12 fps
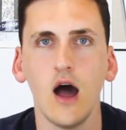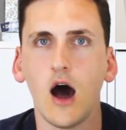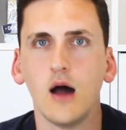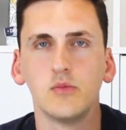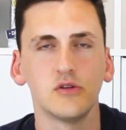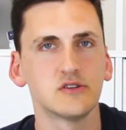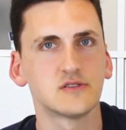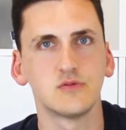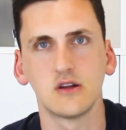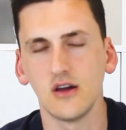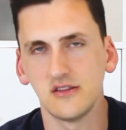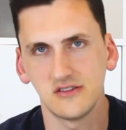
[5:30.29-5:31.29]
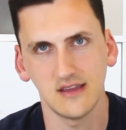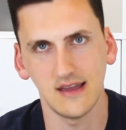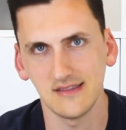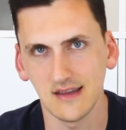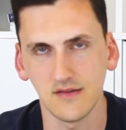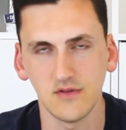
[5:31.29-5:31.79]
I'm not just
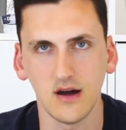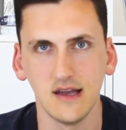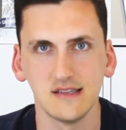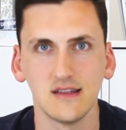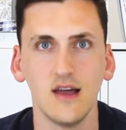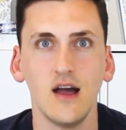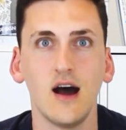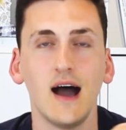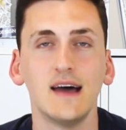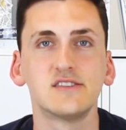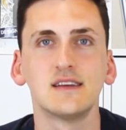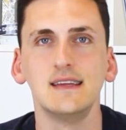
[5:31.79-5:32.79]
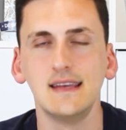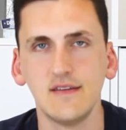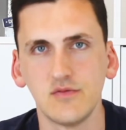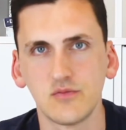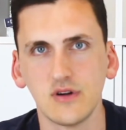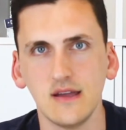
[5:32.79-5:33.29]
regurgitating advice. I actually live
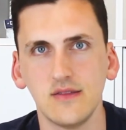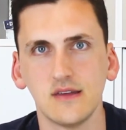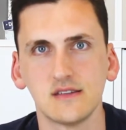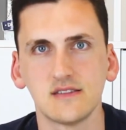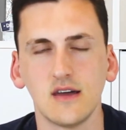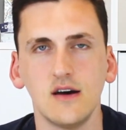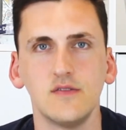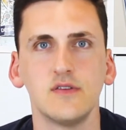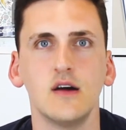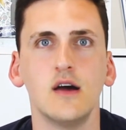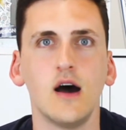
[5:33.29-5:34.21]
and breathe this stuff.